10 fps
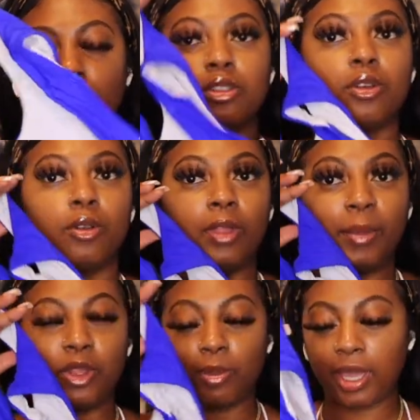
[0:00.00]
So I
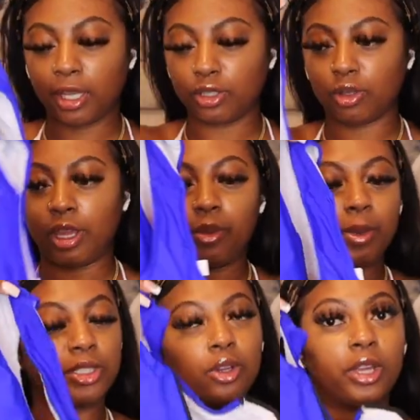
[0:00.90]
mean on the back. So now we're
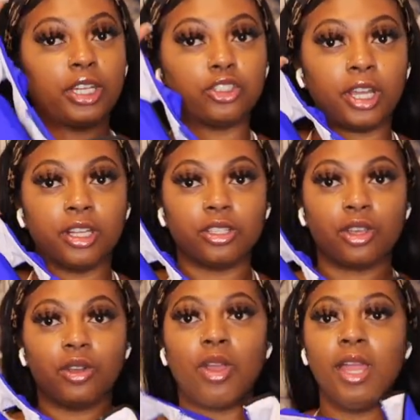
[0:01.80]
about to go ahead and try this
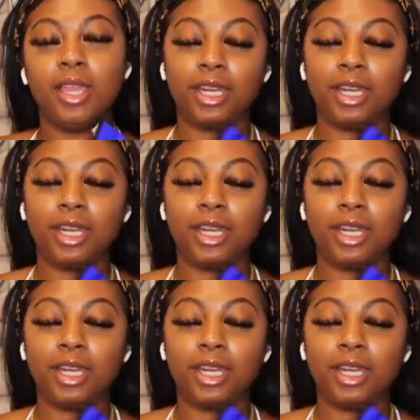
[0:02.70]
on.